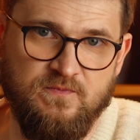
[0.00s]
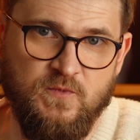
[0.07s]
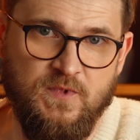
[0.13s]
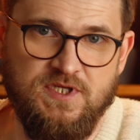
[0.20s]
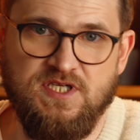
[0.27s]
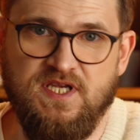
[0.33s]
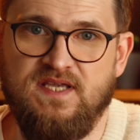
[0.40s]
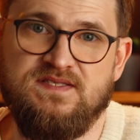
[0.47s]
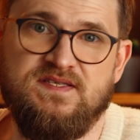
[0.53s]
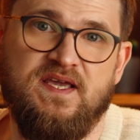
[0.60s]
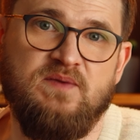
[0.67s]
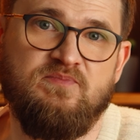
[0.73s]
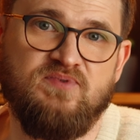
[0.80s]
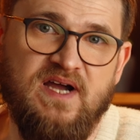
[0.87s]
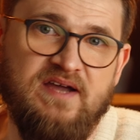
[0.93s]
which is
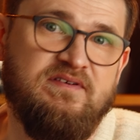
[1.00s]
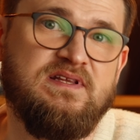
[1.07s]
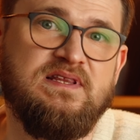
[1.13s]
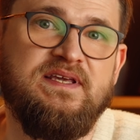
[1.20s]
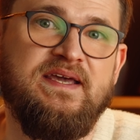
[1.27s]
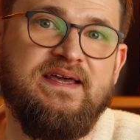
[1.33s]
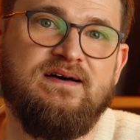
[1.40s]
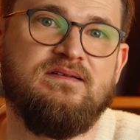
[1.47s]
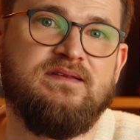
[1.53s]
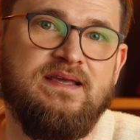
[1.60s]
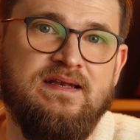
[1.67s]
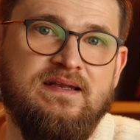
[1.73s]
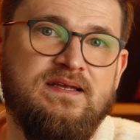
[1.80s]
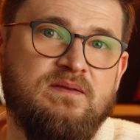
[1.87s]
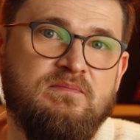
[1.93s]
a privately held
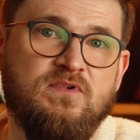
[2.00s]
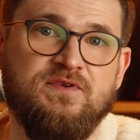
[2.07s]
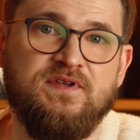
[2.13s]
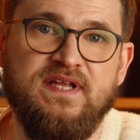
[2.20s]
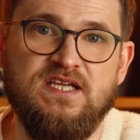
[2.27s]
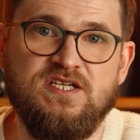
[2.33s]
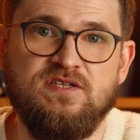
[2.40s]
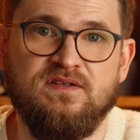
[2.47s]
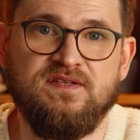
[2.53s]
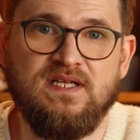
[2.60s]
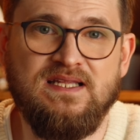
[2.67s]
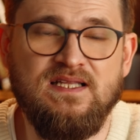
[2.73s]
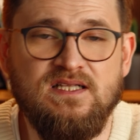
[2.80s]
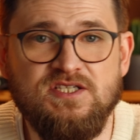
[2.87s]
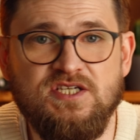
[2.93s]
Indian multinational
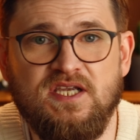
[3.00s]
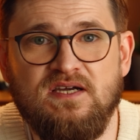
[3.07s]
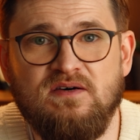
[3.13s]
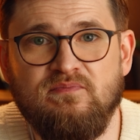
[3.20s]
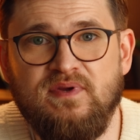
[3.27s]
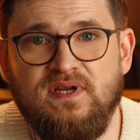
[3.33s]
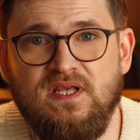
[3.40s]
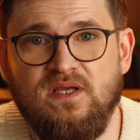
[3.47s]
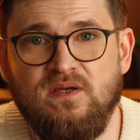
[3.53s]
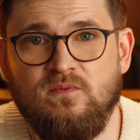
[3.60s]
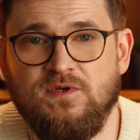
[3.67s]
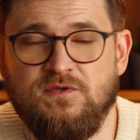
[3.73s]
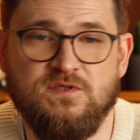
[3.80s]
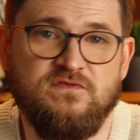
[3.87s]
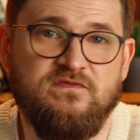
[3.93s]
technology company
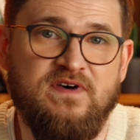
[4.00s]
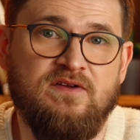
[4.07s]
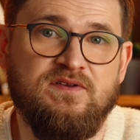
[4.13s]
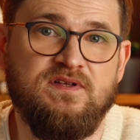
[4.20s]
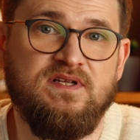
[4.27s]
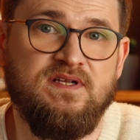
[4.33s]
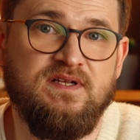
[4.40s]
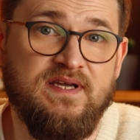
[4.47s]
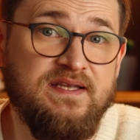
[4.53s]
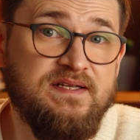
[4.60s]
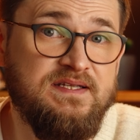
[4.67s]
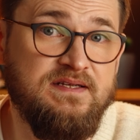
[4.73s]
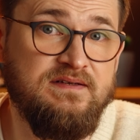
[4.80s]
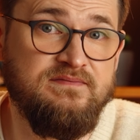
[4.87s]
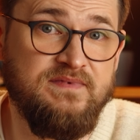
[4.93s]
which was founded in
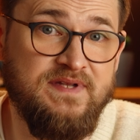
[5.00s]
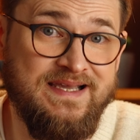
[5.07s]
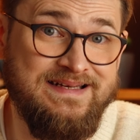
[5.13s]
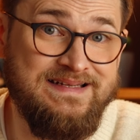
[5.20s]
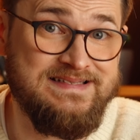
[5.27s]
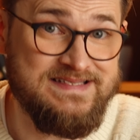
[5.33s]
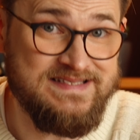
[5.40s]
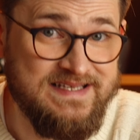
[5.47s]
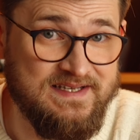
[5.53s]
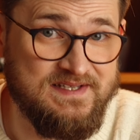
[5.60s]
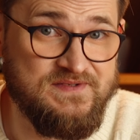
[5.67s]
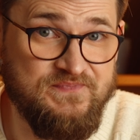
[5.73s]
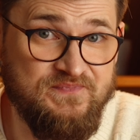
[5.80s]
1996.